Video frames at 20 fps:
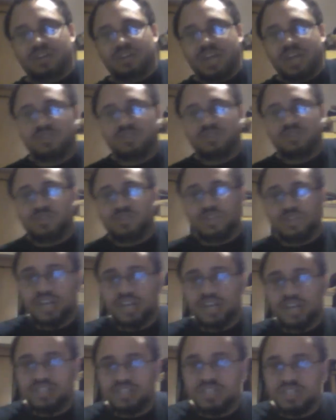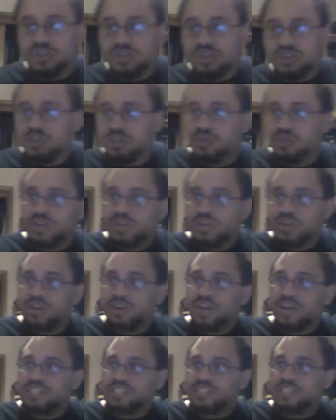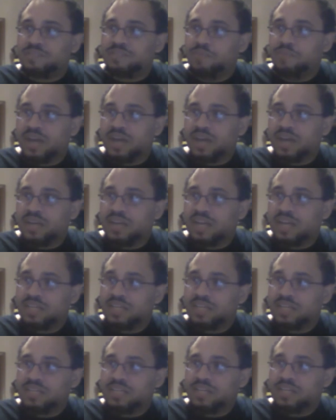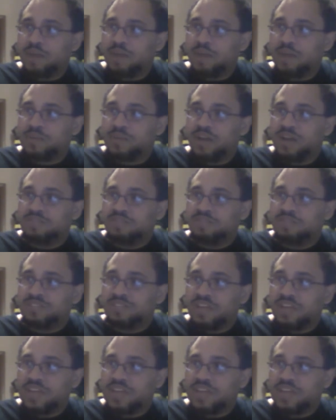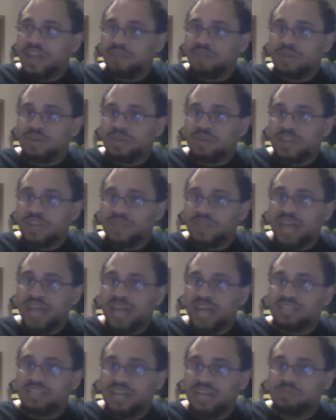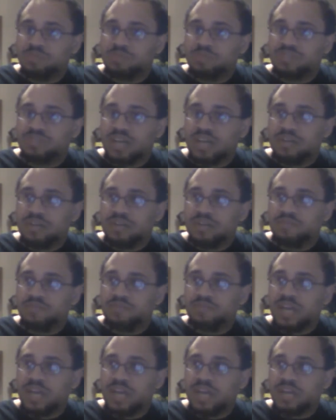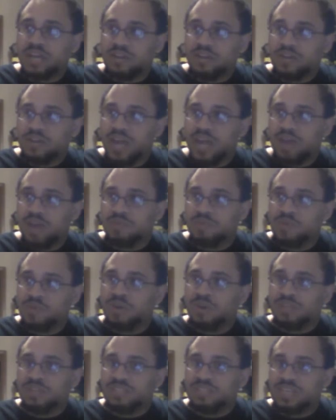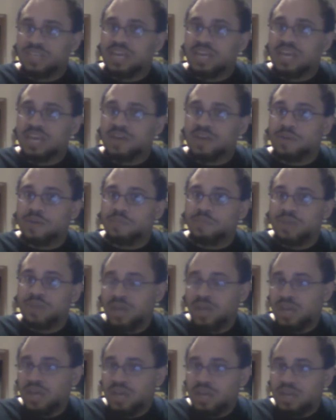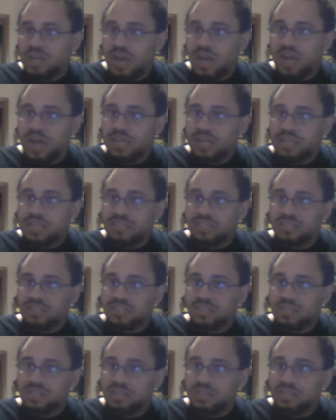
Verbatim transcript: introduction to Ludacris, but it, I mean, obviously, I think everyone at that time was kind of like, okay, we want to see him not as